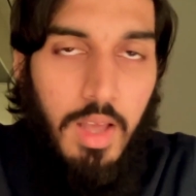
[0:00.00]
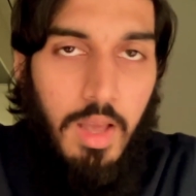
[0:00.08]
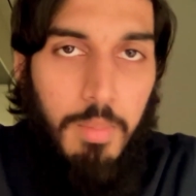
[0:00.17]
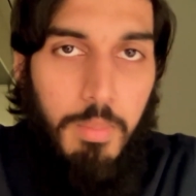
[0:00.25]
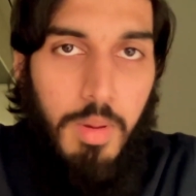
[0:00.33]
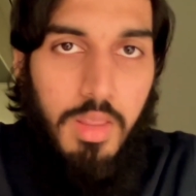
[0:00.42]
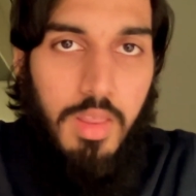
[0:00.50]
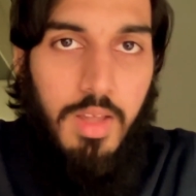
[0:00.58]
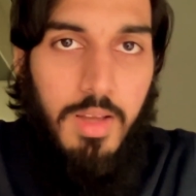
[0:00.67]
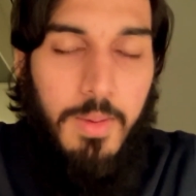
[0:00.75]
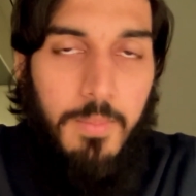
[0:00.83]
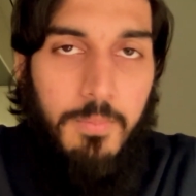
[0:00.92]
but
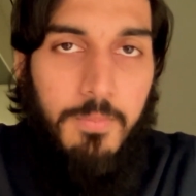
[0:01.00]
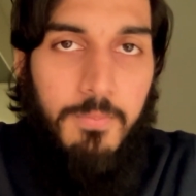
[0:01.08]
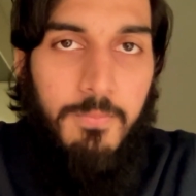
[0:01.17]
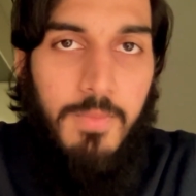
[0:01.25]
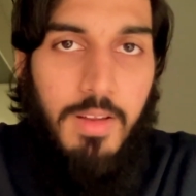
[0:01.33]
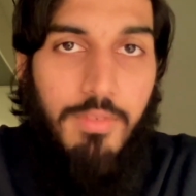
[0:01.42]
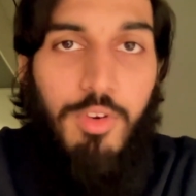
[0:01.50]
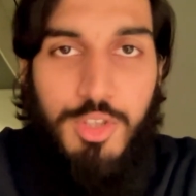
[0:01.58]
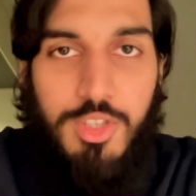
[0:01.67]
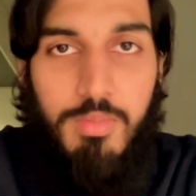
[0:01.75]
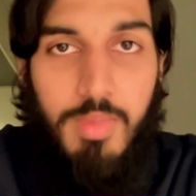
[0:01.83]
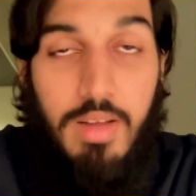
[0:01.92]

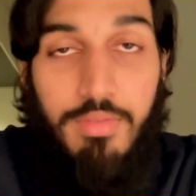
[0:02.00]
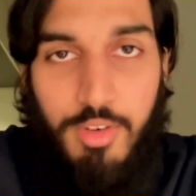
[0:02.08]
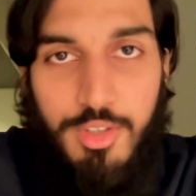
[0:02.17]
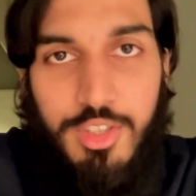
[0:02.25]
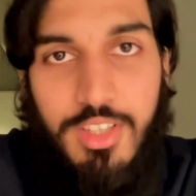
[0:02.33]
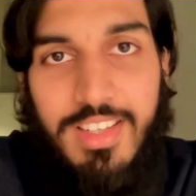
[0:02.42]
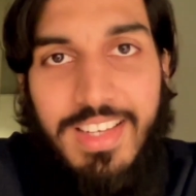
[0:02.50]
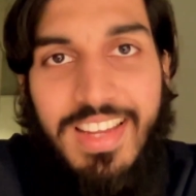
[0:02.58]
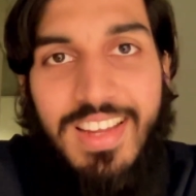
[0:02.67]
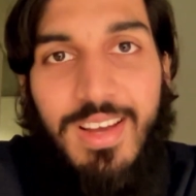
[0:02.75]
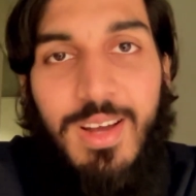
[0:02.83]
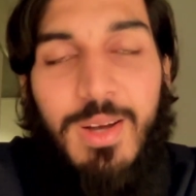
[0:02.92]

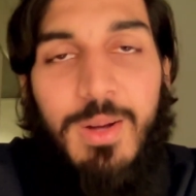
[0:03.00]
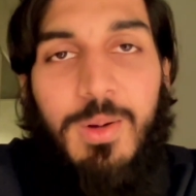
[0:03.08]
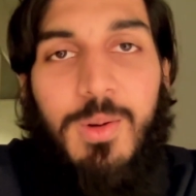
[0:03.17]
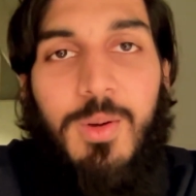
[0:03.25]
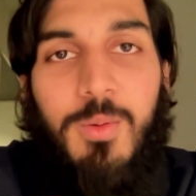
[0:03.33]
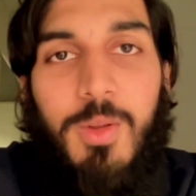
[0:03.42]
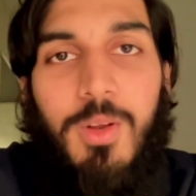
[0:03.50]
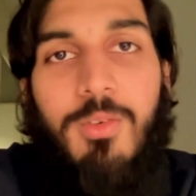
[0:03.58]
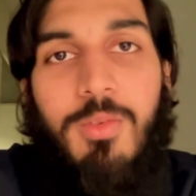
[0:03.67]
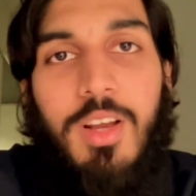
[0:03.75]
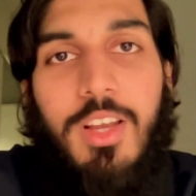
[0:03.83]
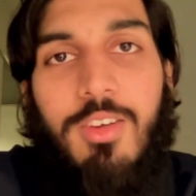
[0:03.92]
unfortunately we
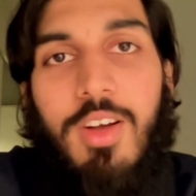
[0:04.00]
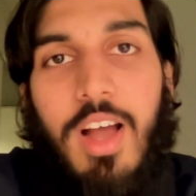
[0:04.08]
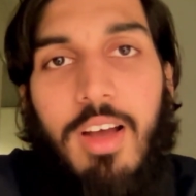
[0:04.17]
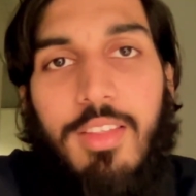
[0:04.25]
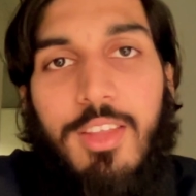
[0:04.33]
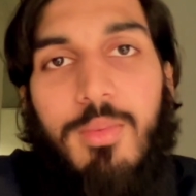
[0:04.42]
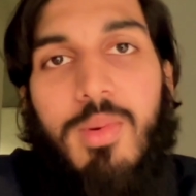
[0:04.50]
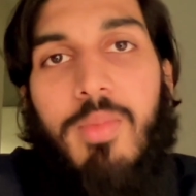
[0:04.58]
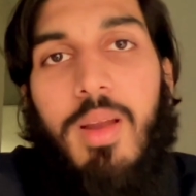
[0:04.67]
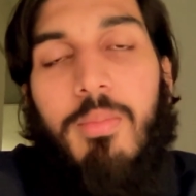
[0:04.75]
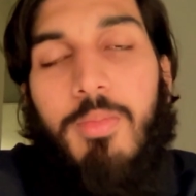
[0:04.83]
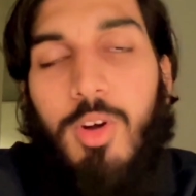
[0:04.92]
don't really know how the human
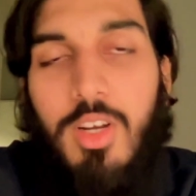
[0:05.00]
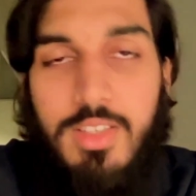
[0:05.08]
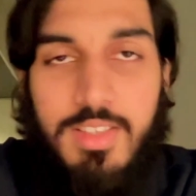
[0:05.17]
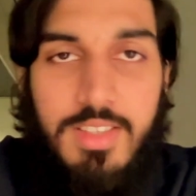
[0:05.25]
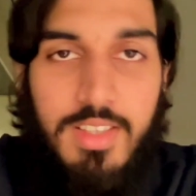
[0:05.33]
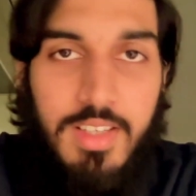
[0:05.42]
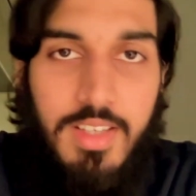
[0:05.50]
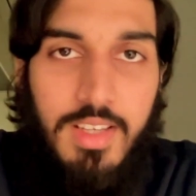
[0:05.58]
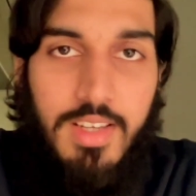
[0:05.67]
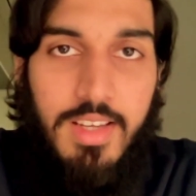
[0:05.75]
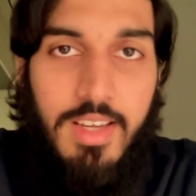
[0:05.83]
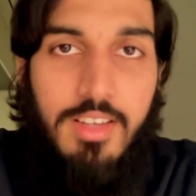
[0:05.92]
brain works
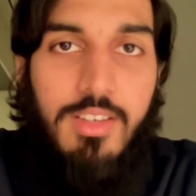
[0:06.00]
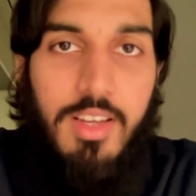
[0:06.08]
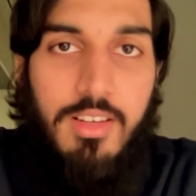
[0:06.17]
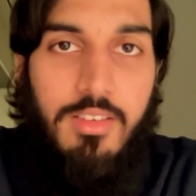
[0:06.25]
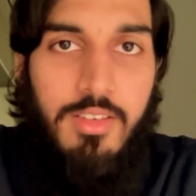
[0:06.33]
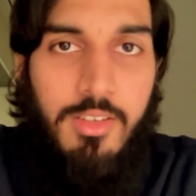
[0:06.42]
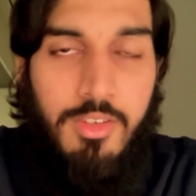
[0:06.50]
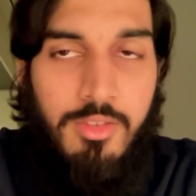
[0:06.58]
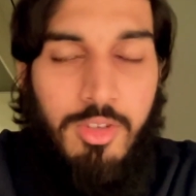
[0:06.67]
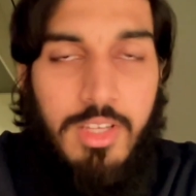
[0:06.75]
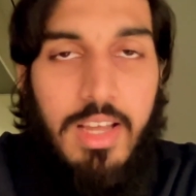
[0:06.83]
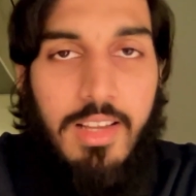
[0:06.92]
in
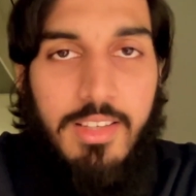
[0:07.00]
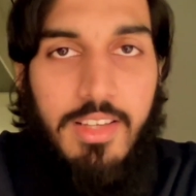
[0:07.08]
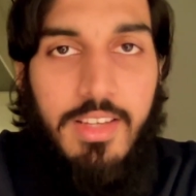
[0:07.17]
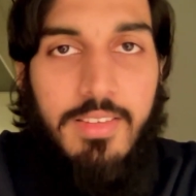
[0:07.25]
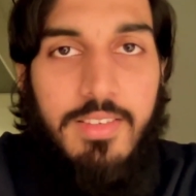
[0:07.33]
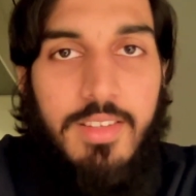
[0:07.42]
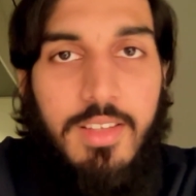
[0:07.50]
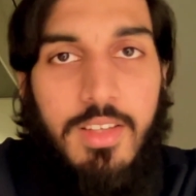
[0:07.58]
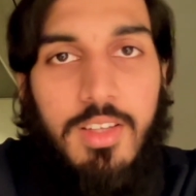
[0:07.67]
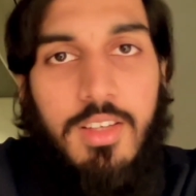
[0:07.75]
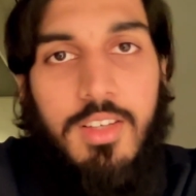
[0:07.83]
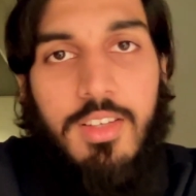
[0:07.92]
totality.
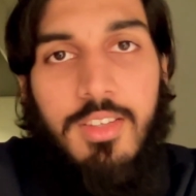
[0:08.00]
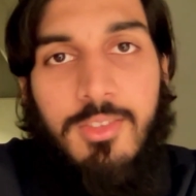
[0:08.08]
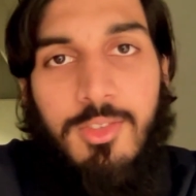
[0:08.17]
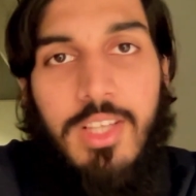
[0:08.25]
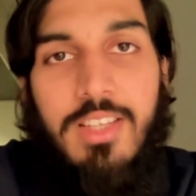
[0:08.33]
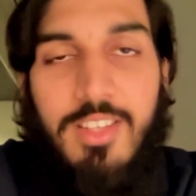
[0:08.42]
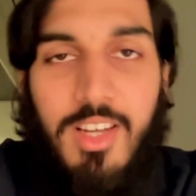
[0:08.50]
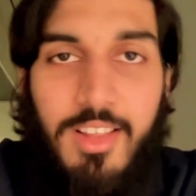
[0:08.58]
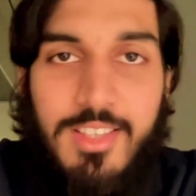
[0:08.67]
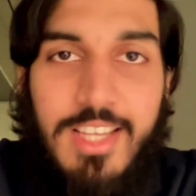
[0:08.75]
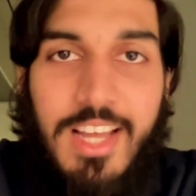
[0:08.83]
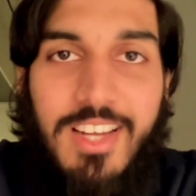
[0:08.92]
So that's
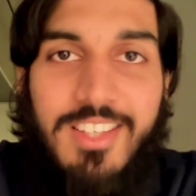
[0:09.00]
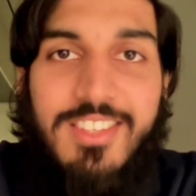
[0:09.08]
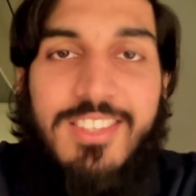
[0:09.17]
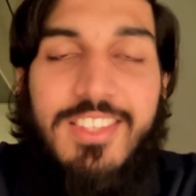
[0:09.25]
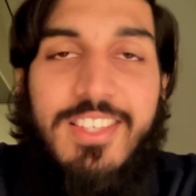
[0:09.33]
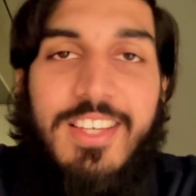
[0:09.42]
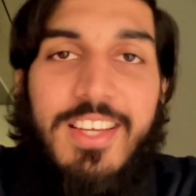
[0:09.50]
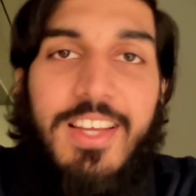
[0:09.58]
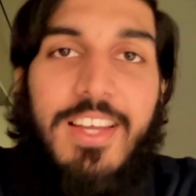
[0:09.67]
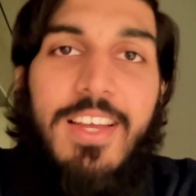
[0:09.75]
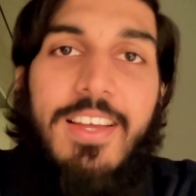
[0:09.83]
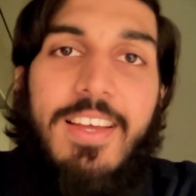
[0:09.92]
another challenge.
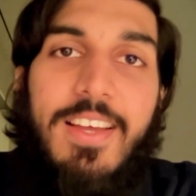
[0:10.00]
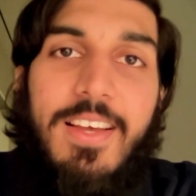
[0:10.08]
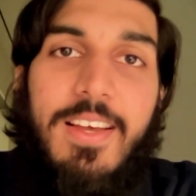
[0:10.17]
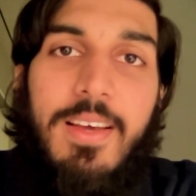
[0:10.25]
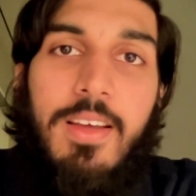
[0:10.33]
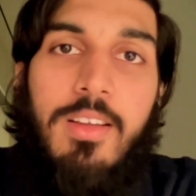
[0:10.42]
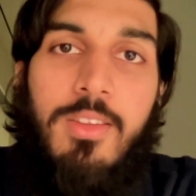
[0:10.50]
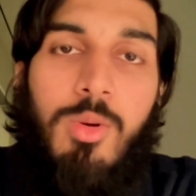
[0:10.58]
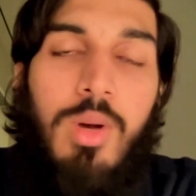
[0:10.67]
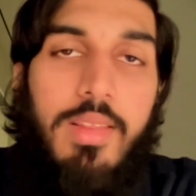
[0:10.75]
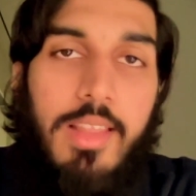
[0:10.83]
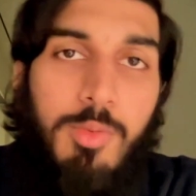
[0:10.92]
And so
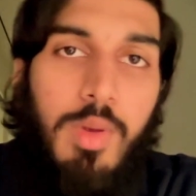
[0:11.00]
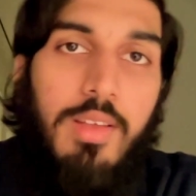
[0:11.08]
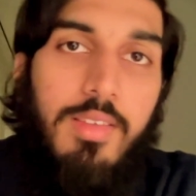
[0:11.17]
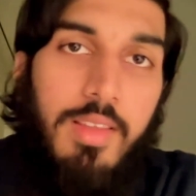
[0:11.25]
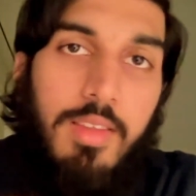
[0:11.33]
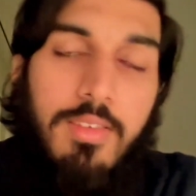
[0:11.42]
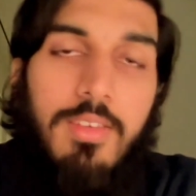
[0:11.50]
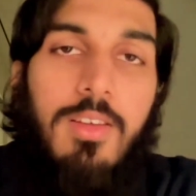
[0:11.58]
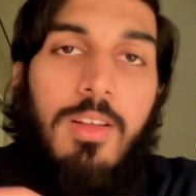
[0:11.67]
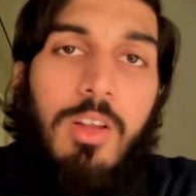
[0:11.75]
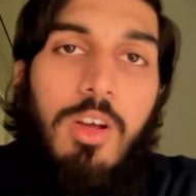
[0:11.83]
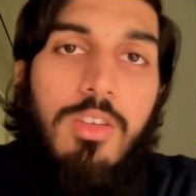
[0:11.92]
that's why I said there's
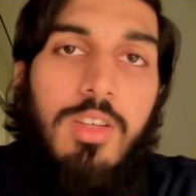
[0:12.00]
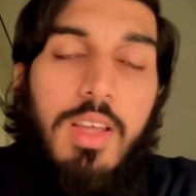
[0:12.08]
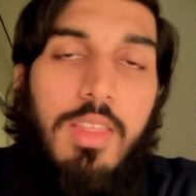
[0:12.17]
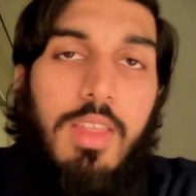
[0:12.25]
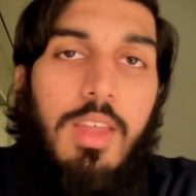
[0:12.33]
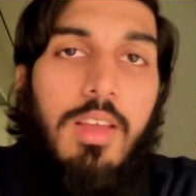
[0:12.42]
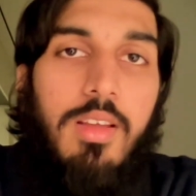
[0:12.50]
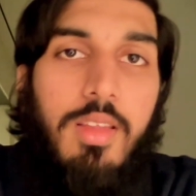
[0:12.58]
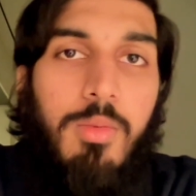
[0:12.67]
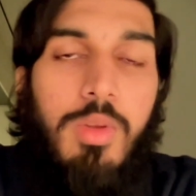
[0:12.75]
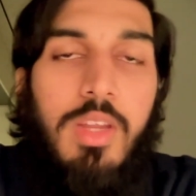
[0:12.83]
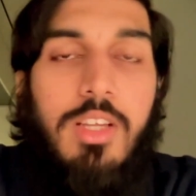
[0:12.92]
a lot, I think,
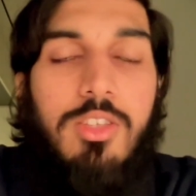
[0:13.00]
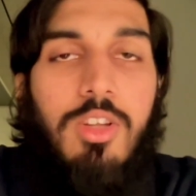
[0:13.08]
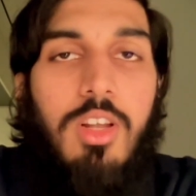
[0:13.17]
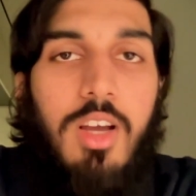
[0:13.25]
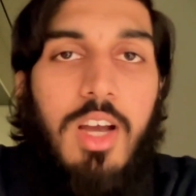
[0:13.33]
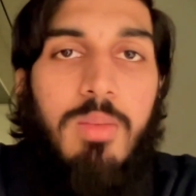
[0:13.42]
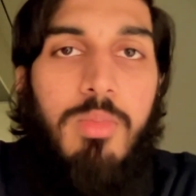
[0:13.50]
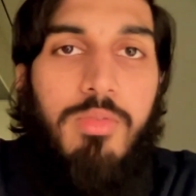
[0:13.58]
that we need to learn